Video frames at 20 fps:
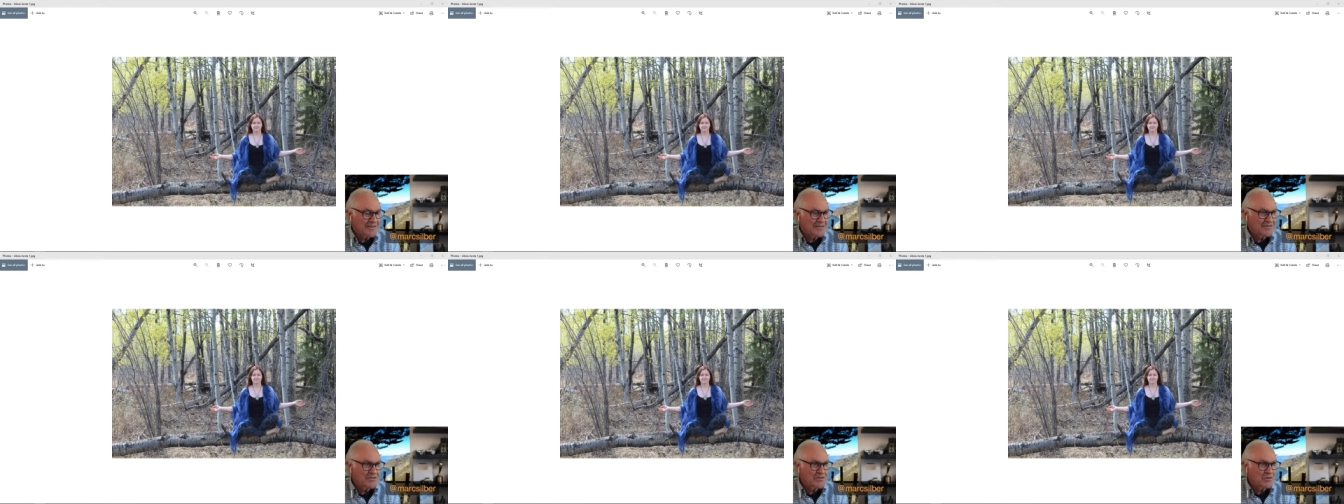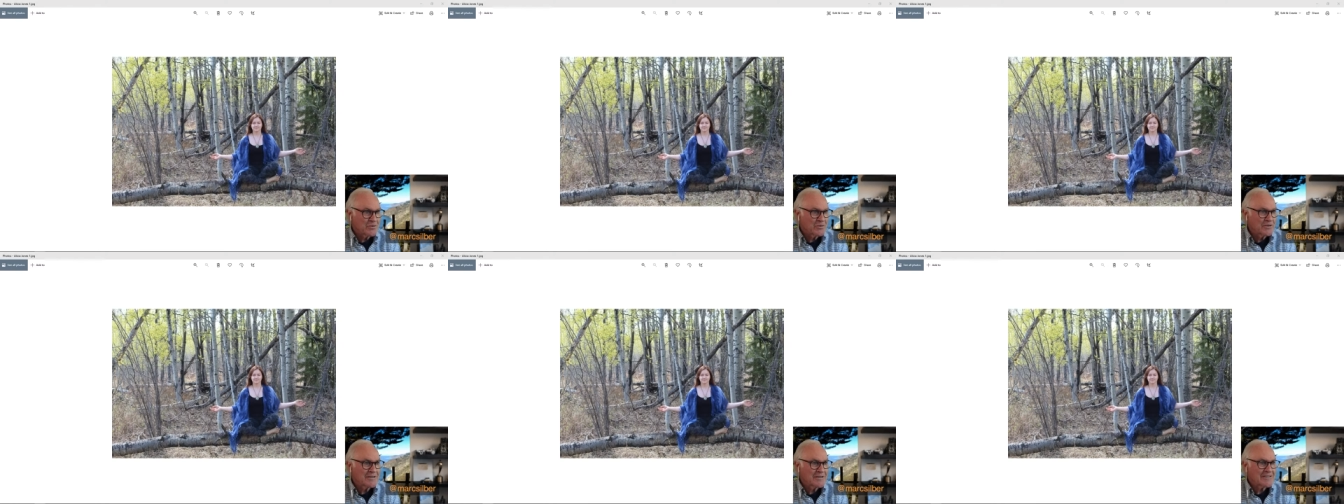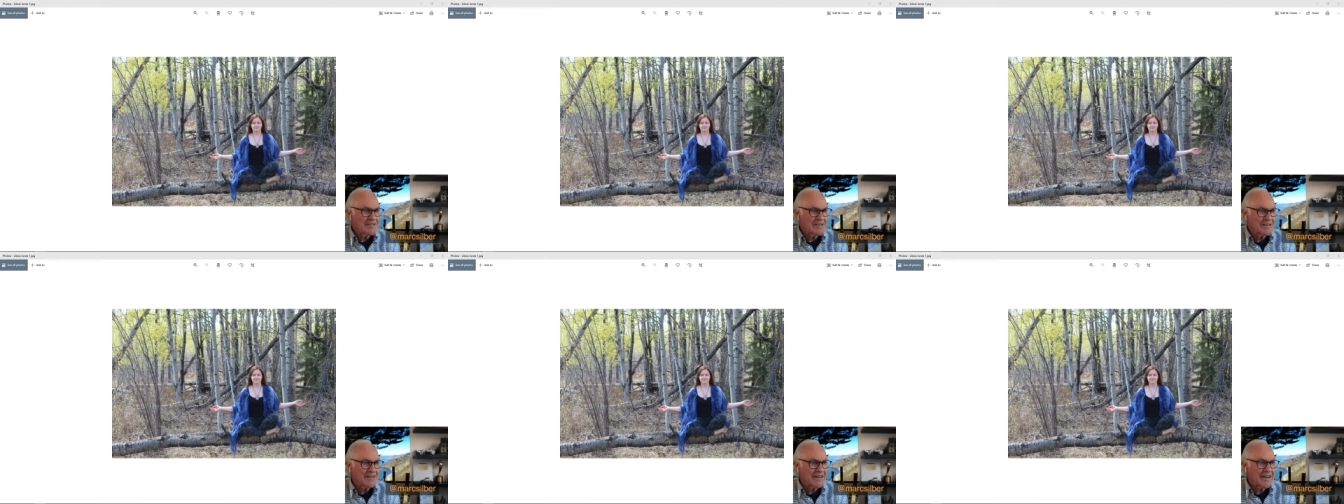because it would
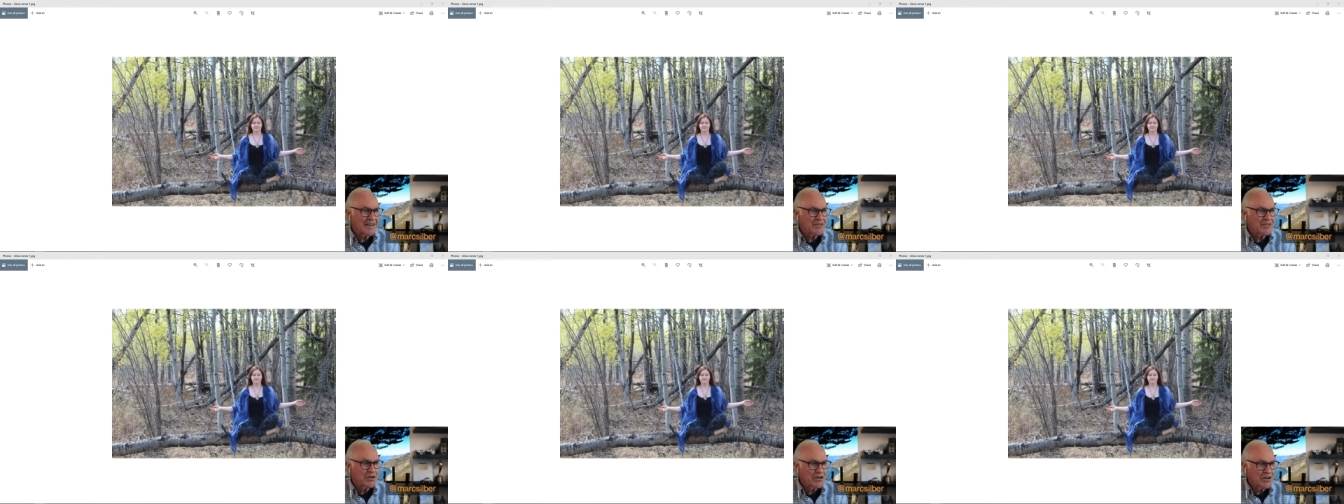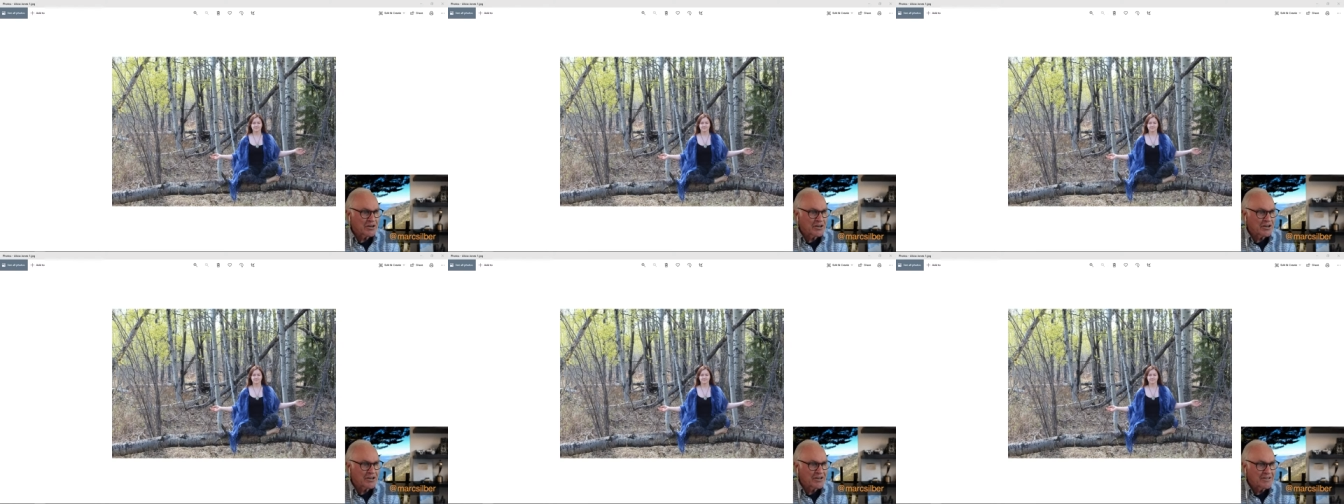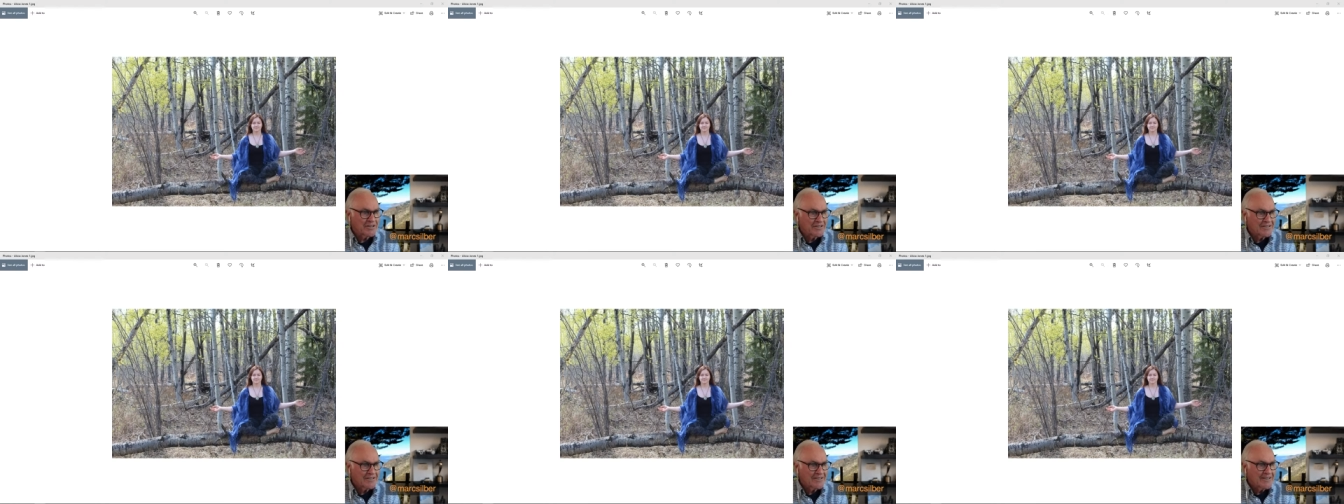select
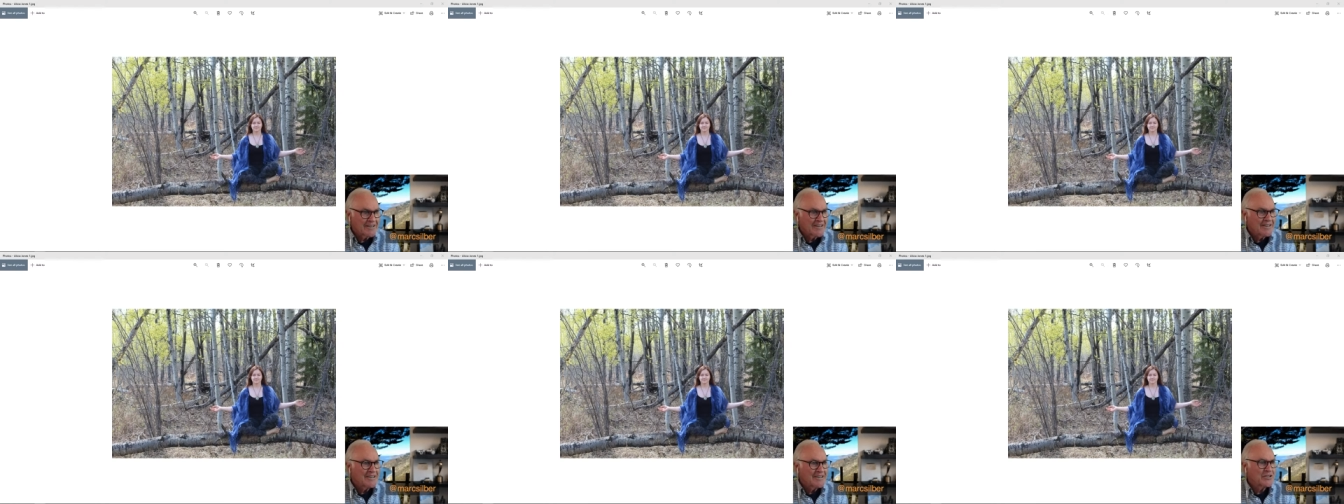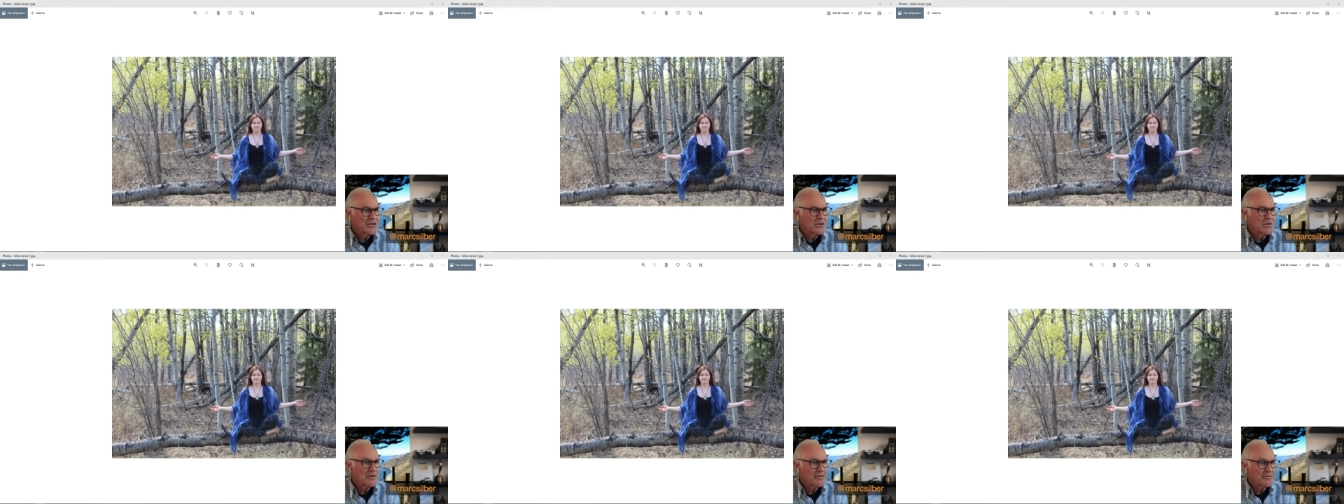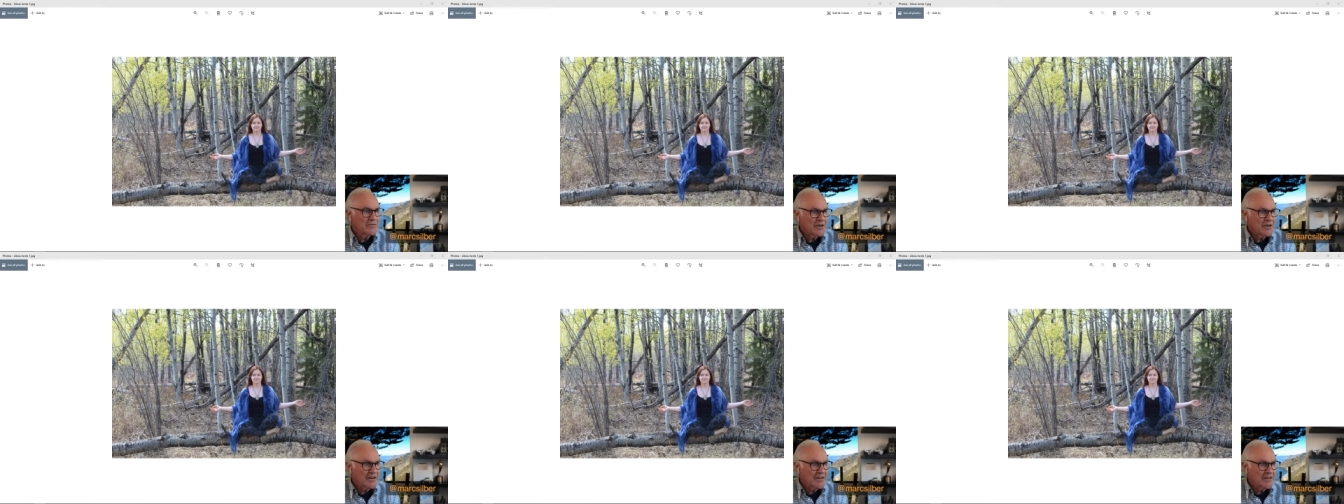her, you
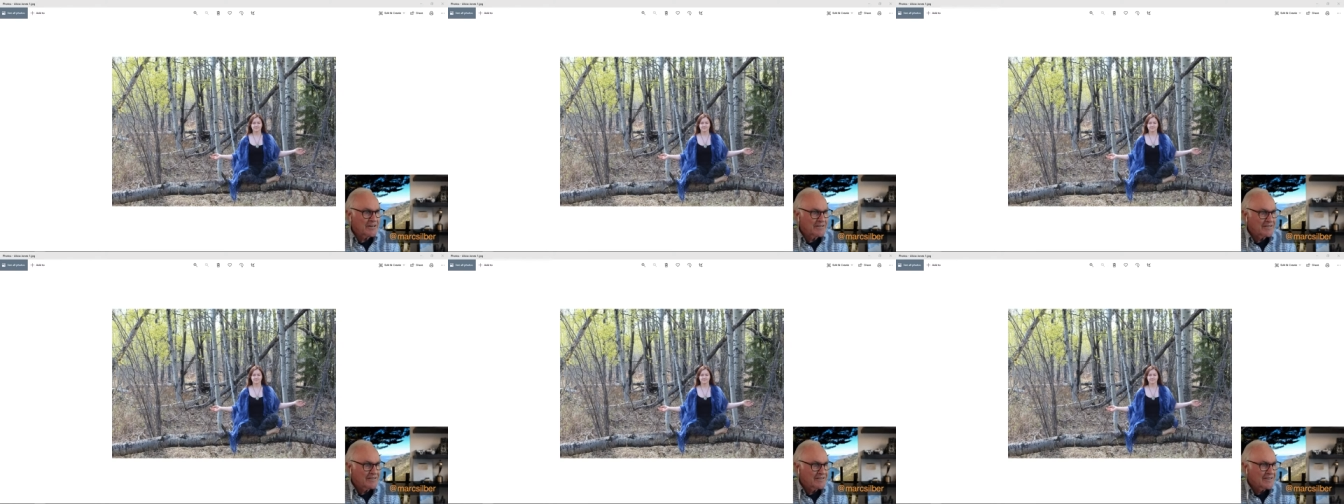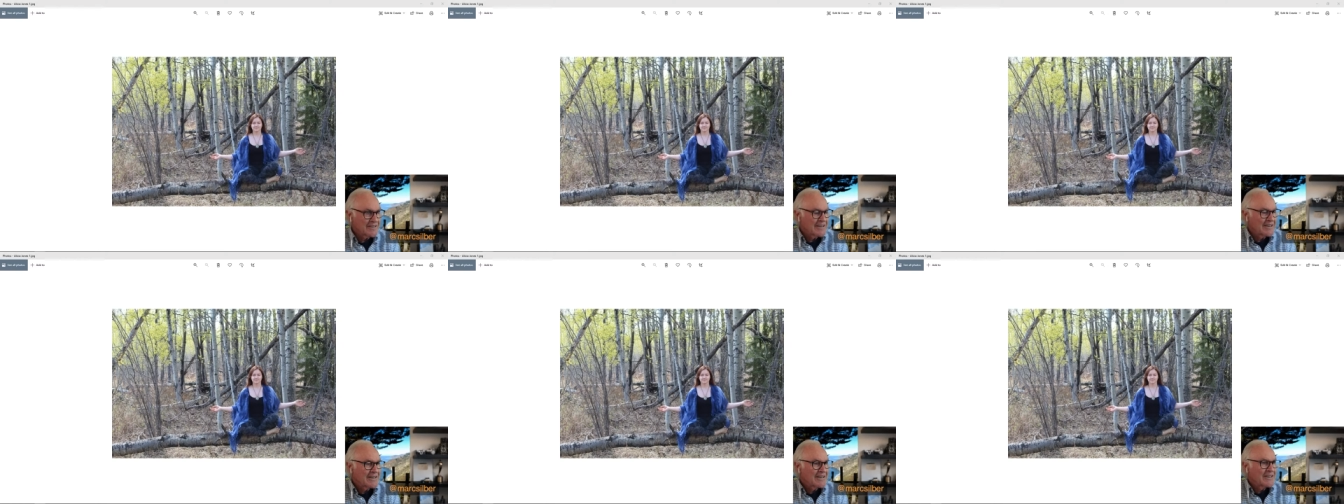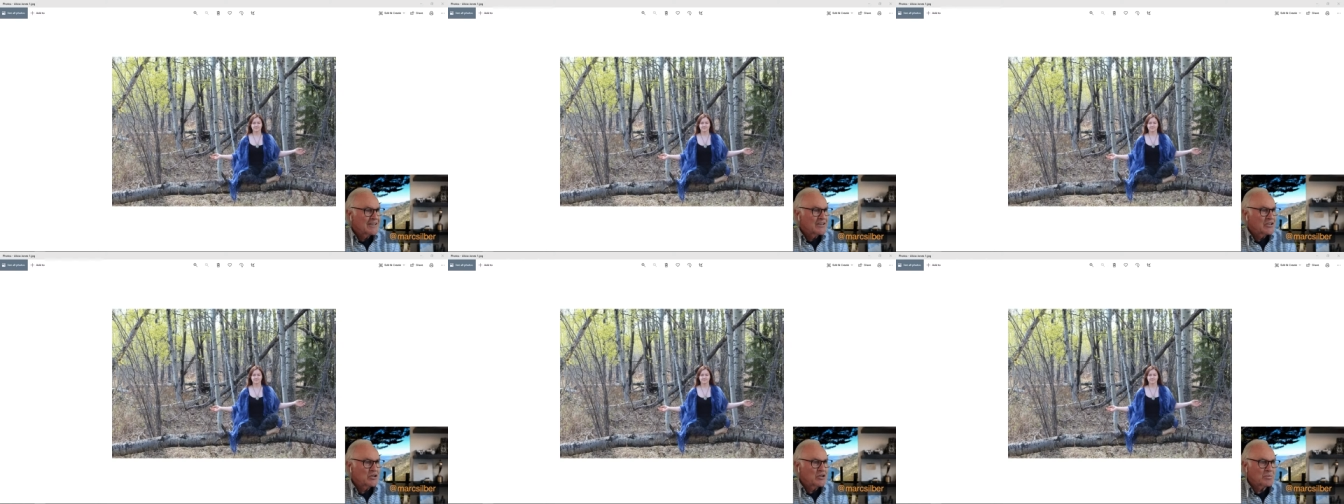invert it,
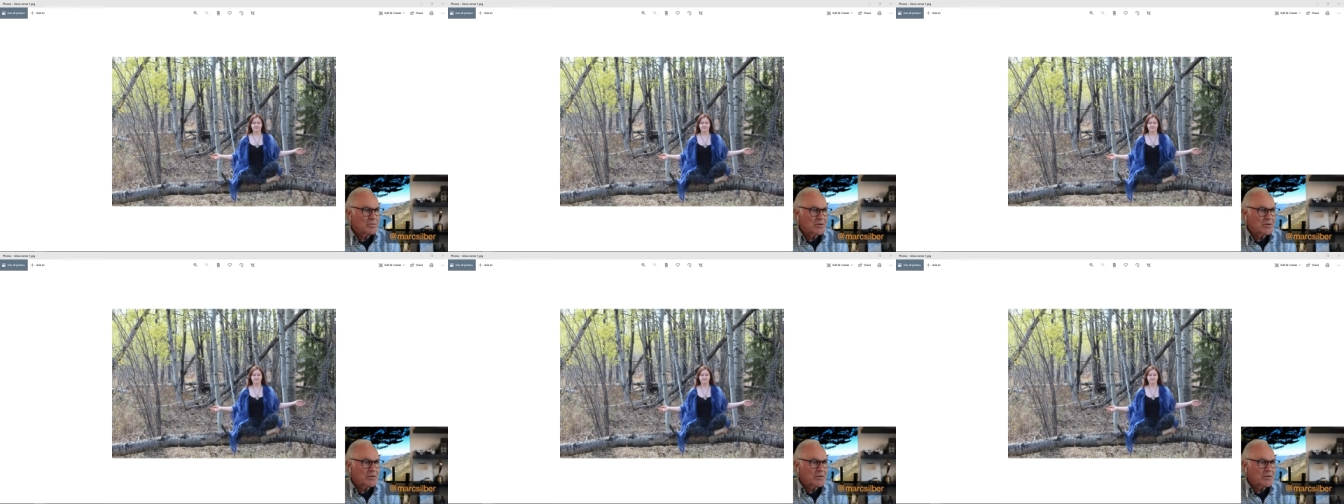you